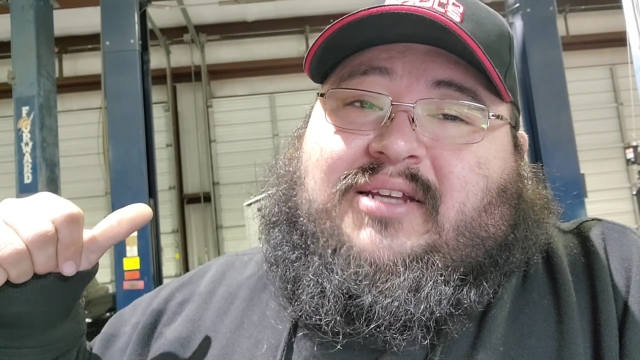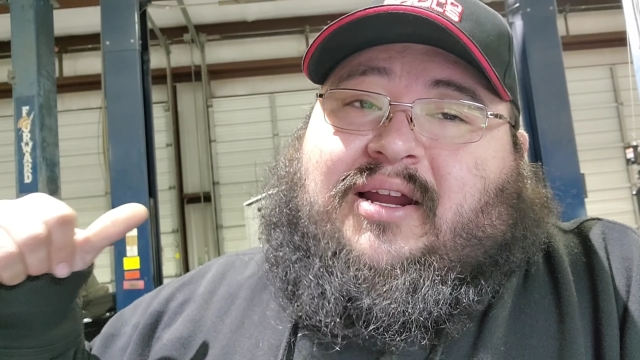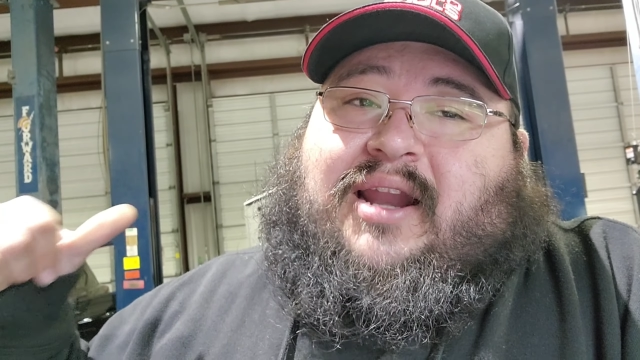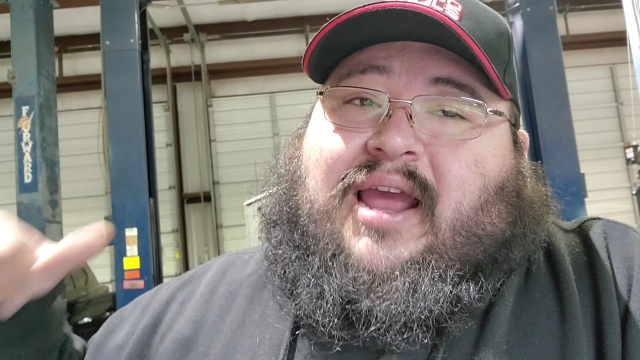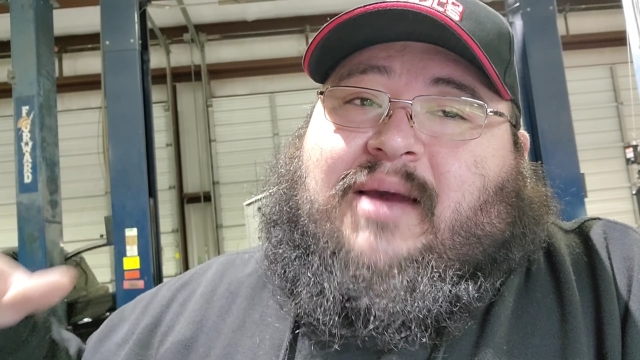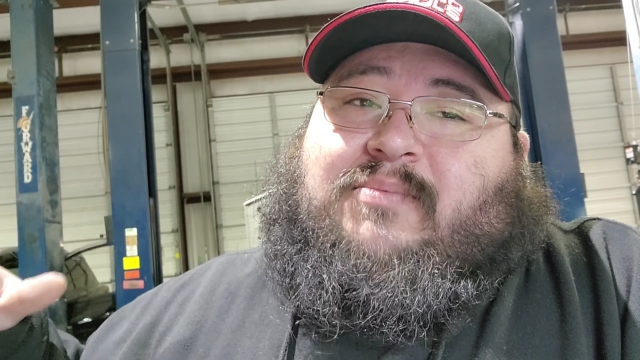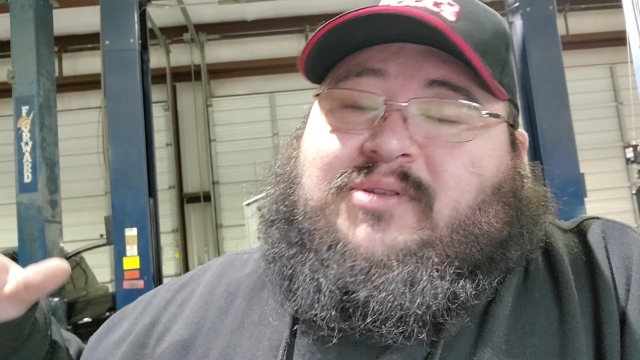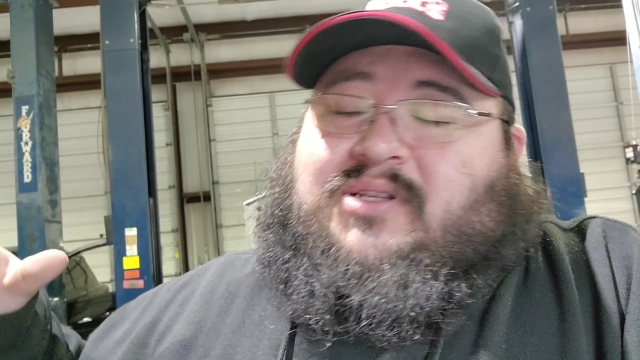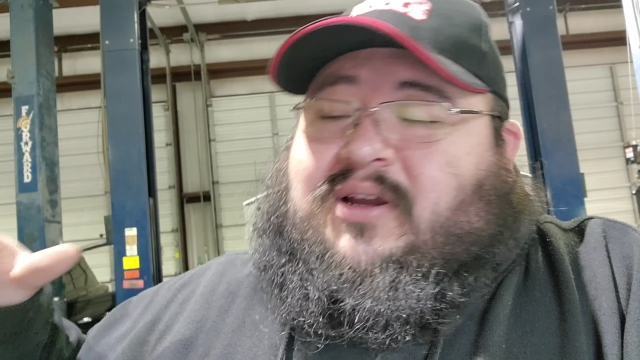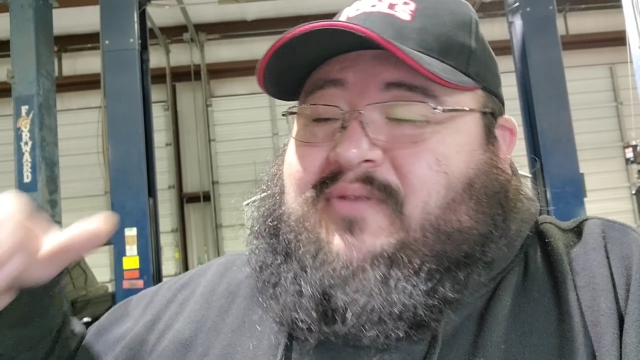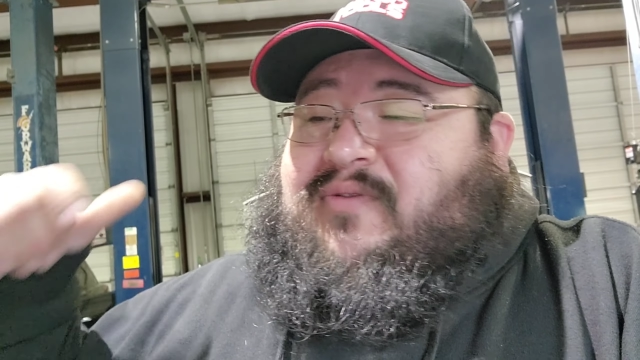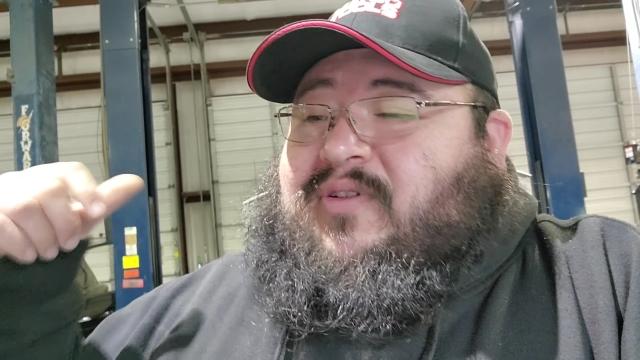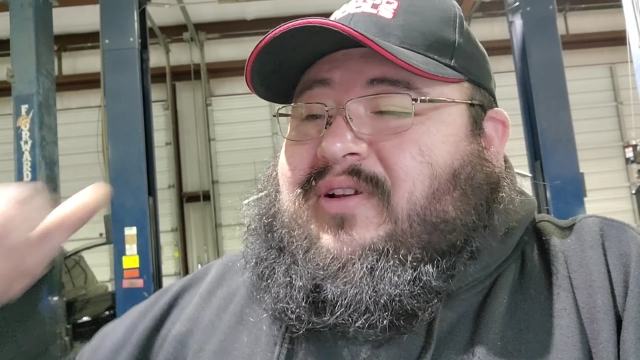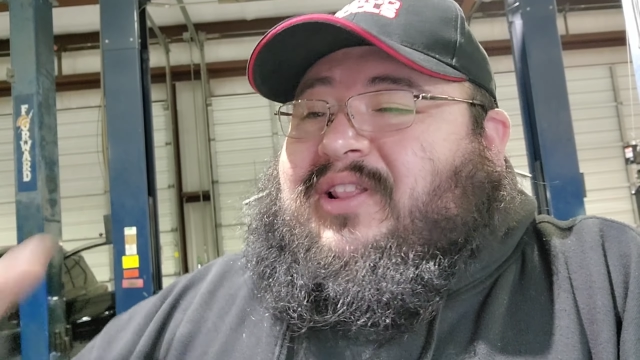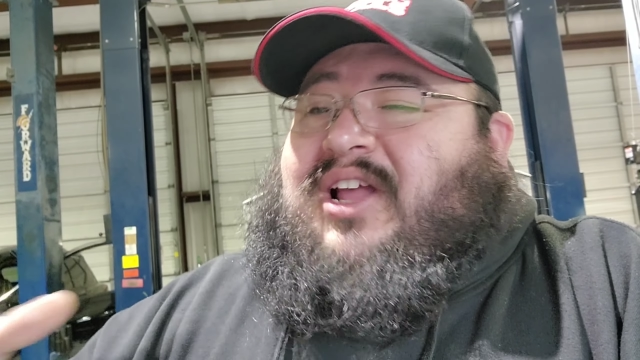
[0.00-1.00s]
on Amazon
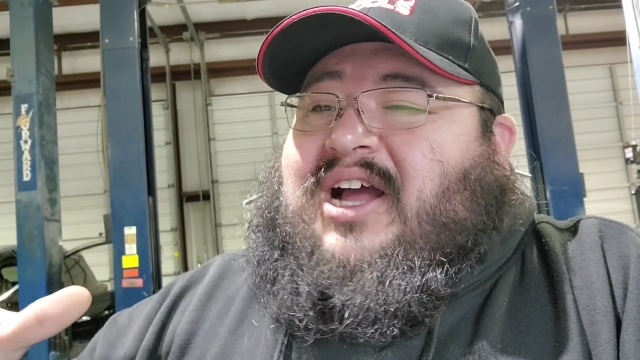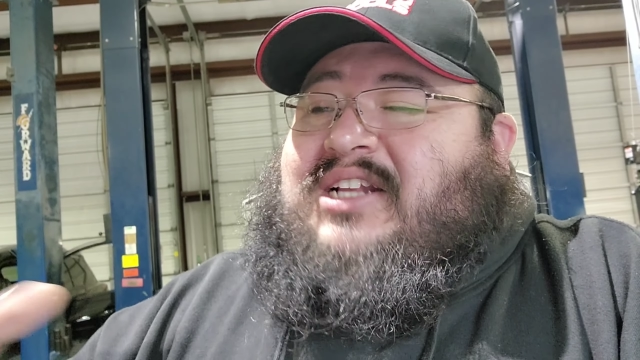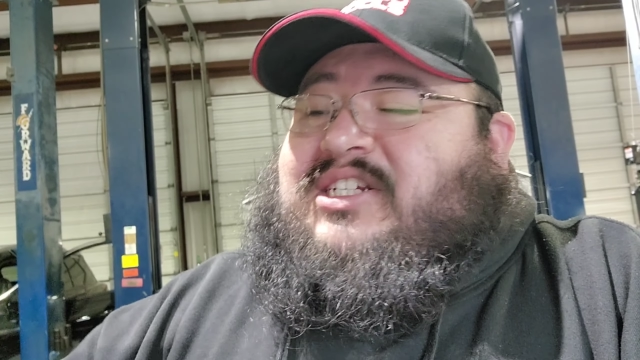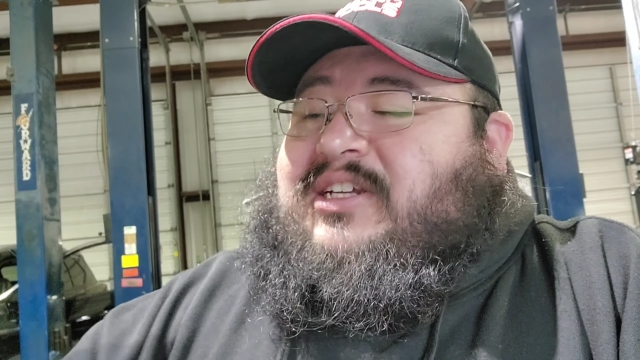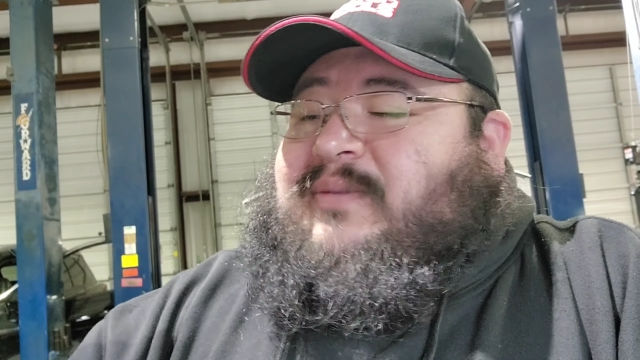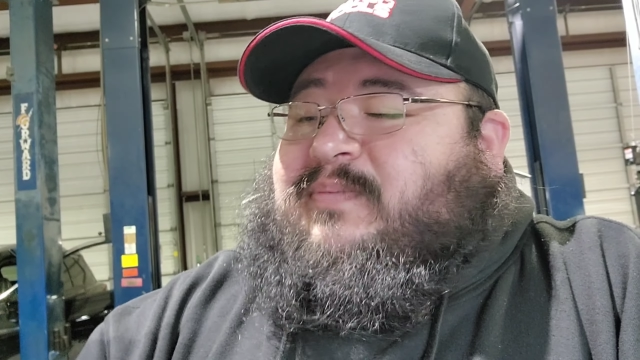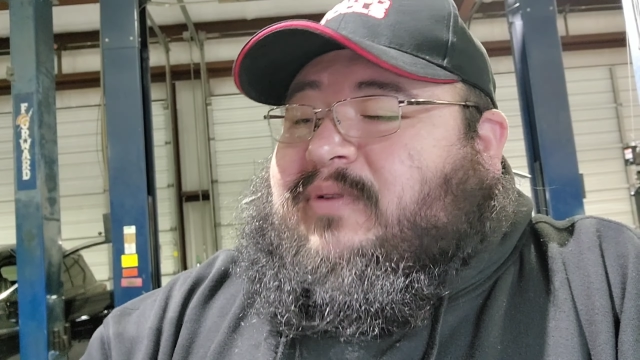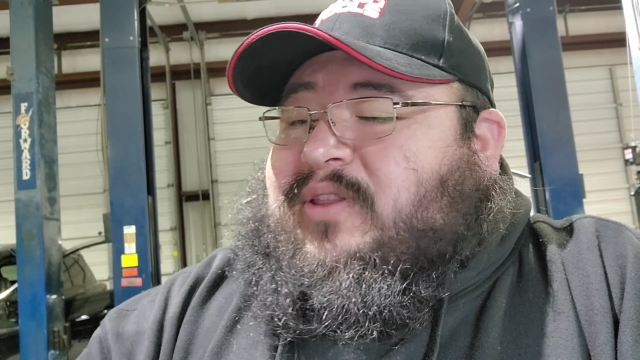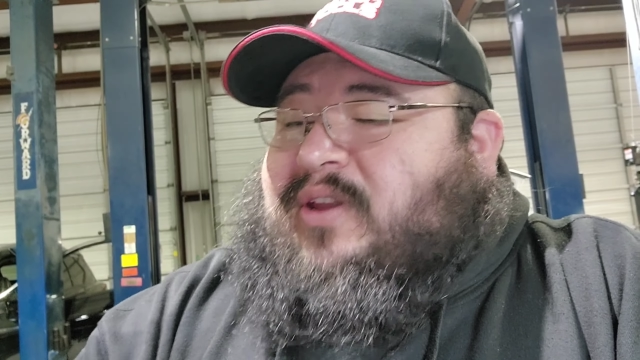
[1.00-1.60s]
for a lot cheaper.